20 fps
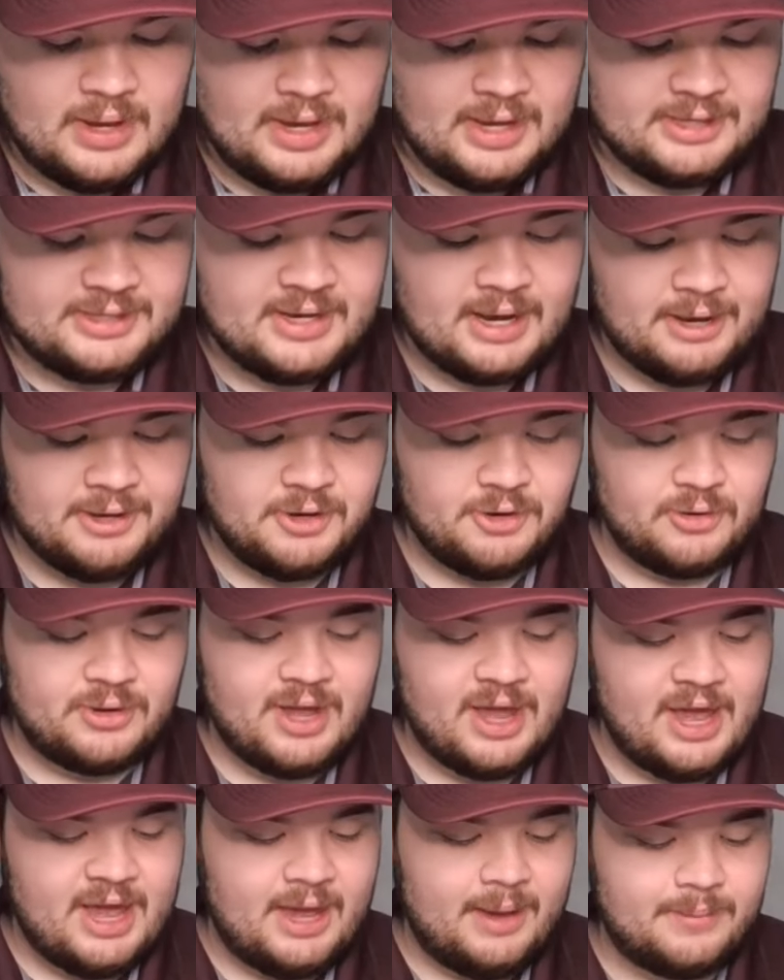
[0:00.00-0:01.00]
is how your
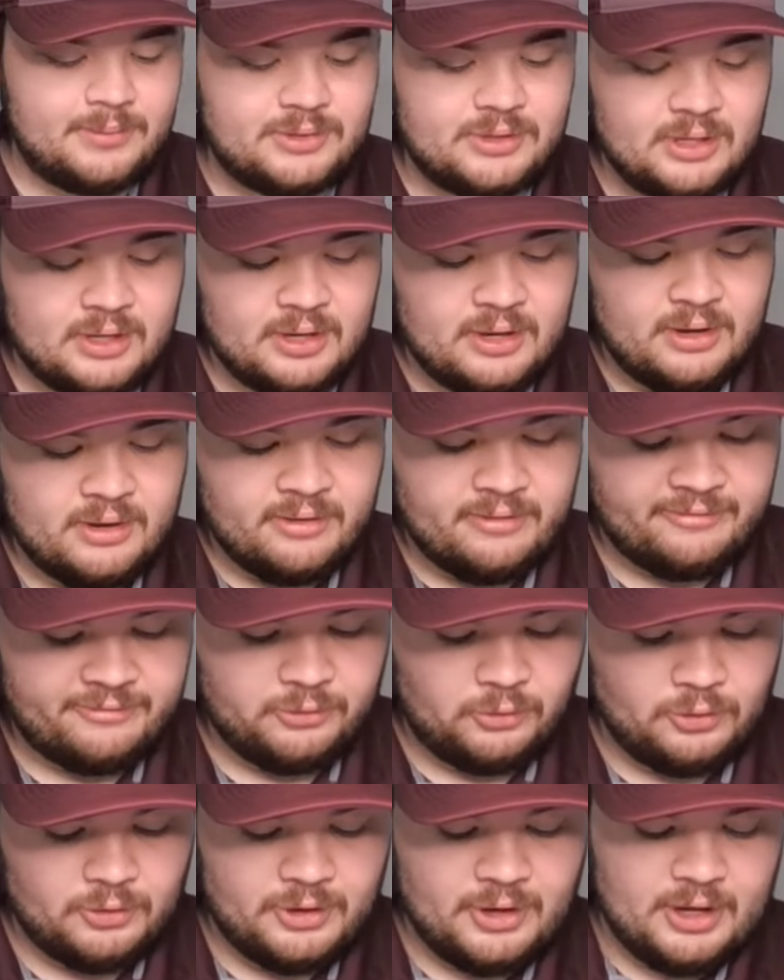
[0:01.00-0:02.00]
games
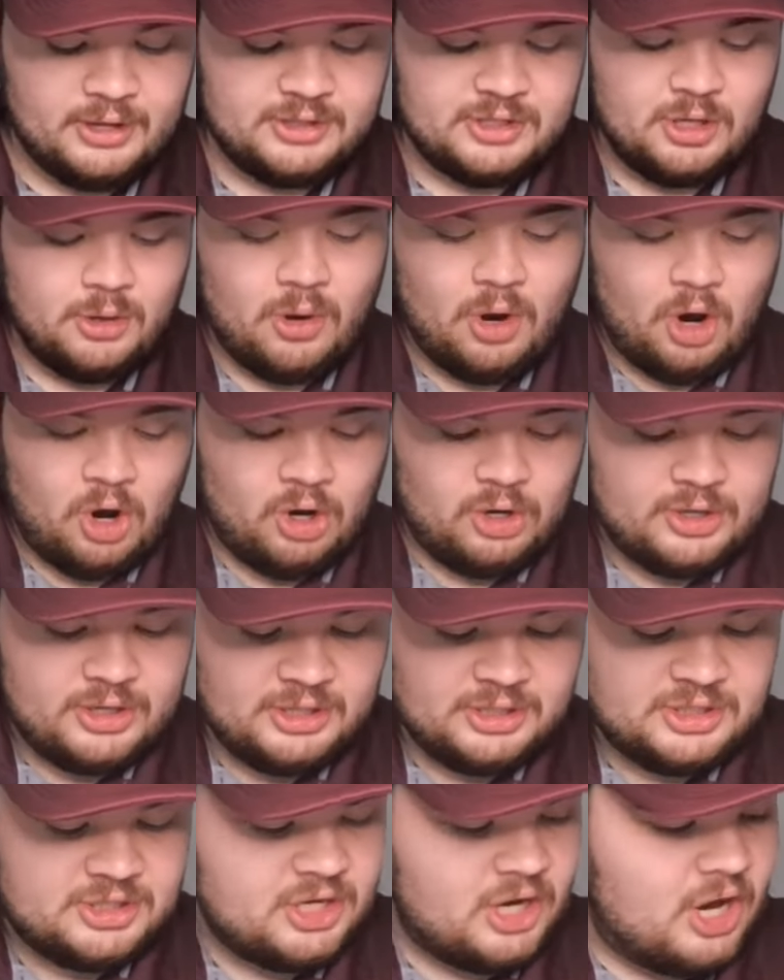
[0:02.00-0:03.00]
Florida so
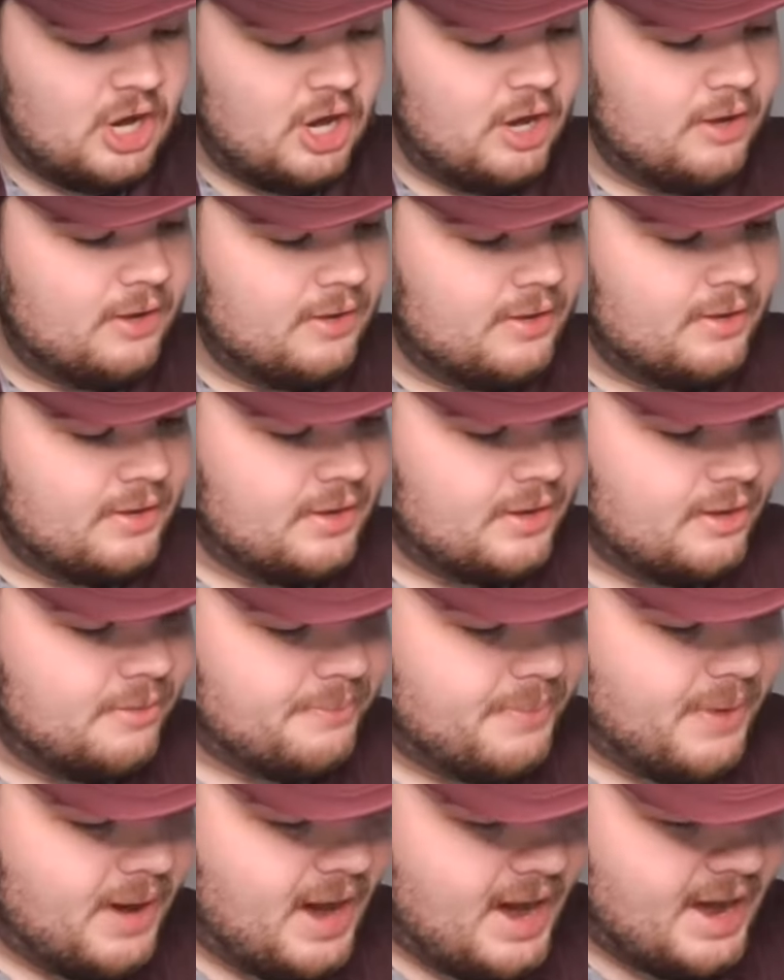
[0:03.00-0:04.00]
Arkansas
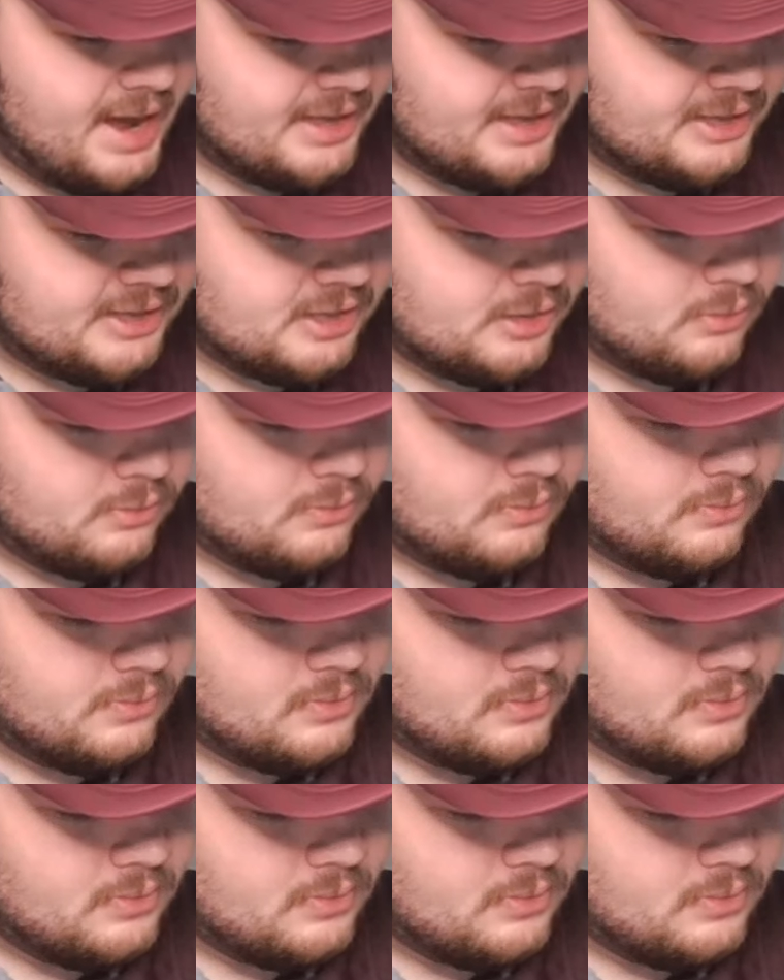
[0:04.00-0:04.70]
behind you.